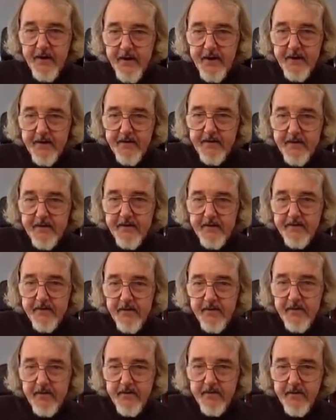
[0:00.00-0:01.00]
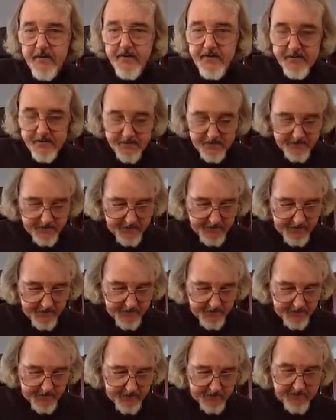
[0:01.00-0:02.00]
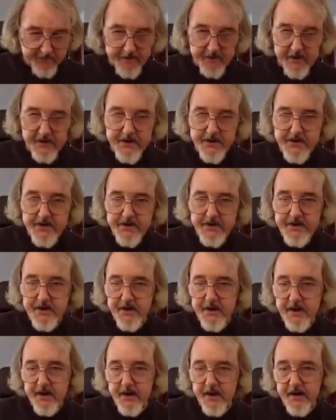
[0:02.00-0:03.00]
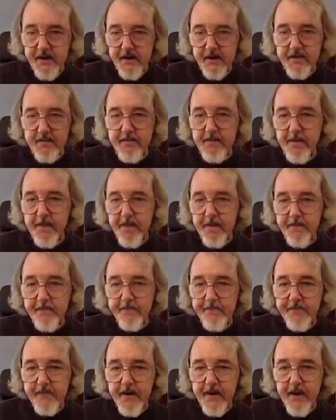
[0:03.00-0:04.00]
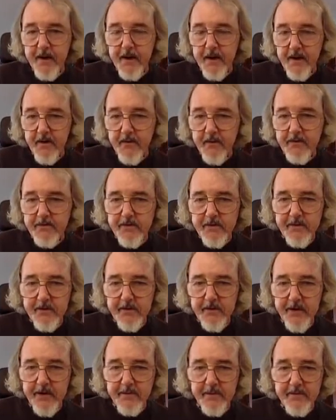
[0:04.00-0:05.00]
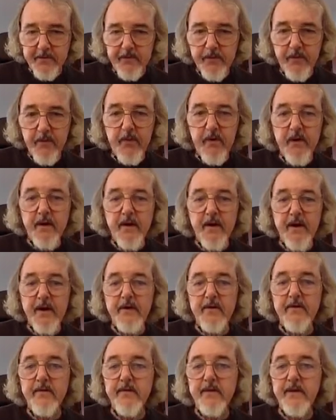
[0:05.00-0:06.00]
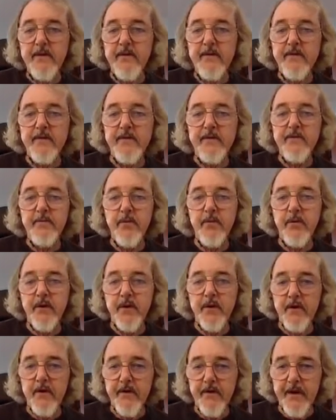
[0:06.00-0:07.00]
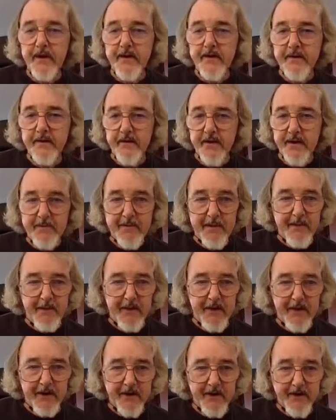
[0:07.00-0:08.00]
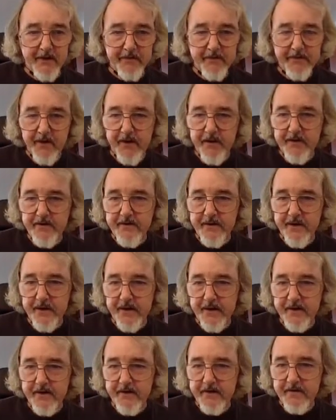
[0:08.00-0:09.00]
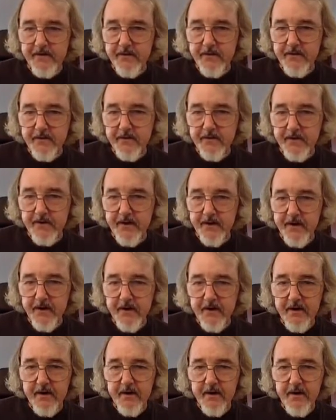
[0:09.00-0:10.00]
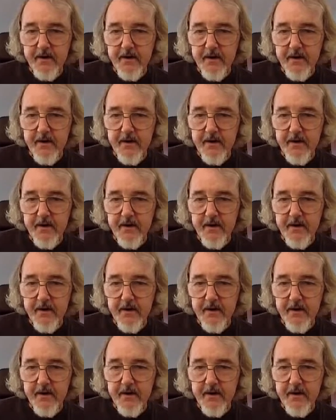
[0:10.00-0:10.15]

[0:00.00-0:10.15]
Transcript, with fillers: Okay, so let's, let's go have a look in the village. Um, we've looked around before. I don't think we've explored it all that thoroughly. Maybe we can go to the far side and see what's over there.